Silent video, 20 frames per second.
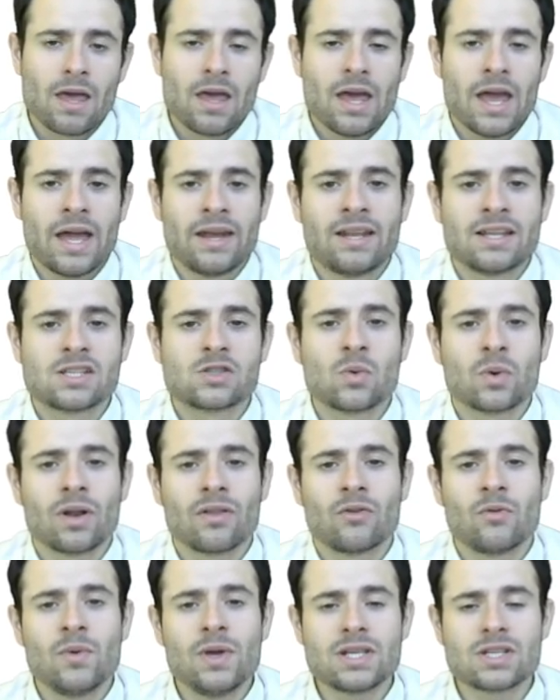And this is one of
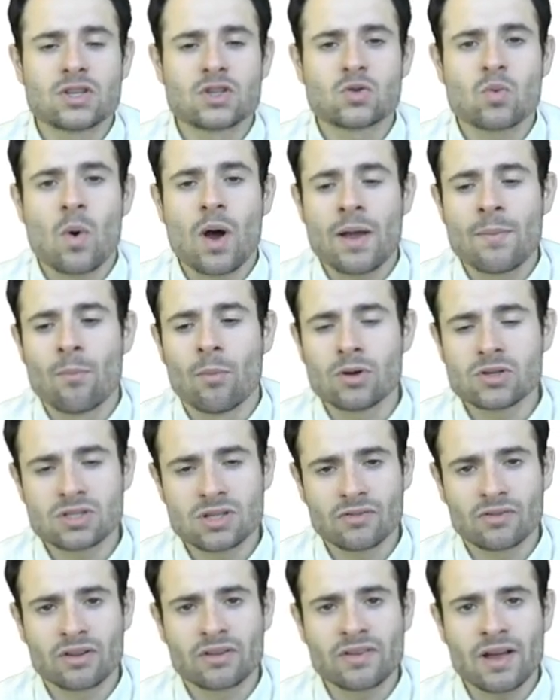the reasons why most
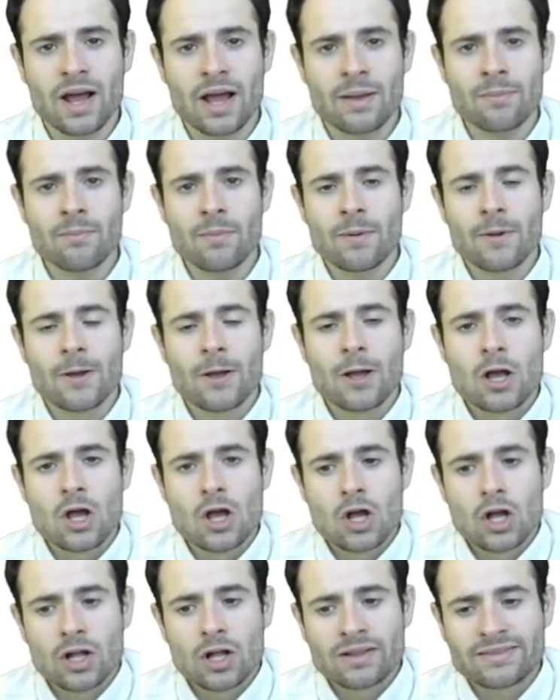of the time
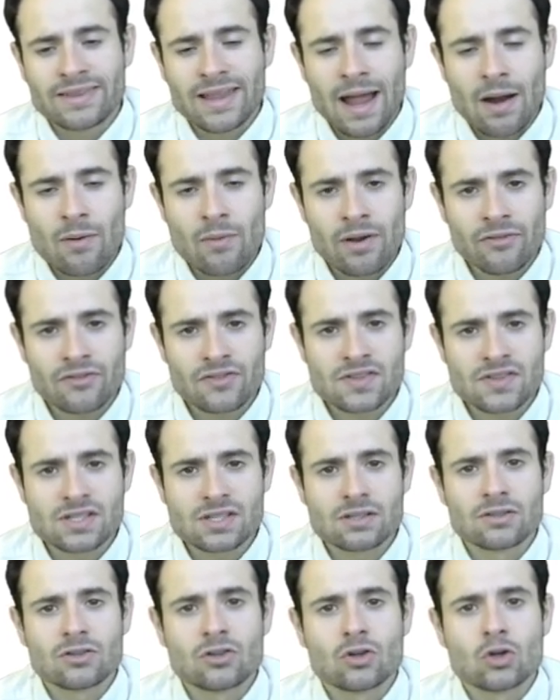
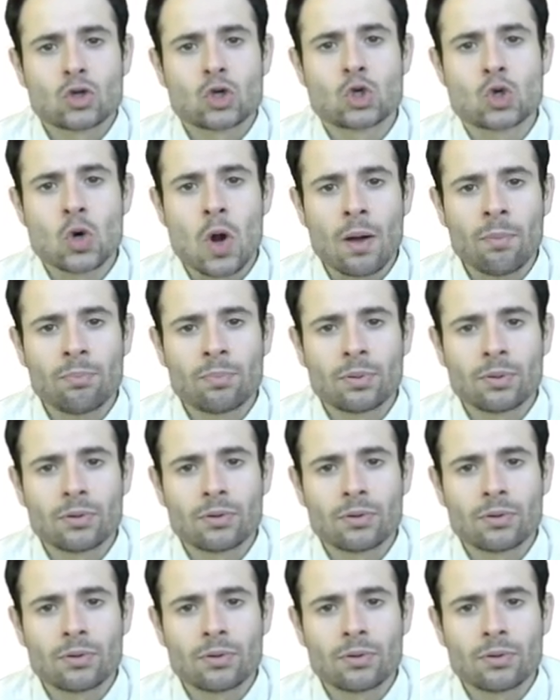tariffs drop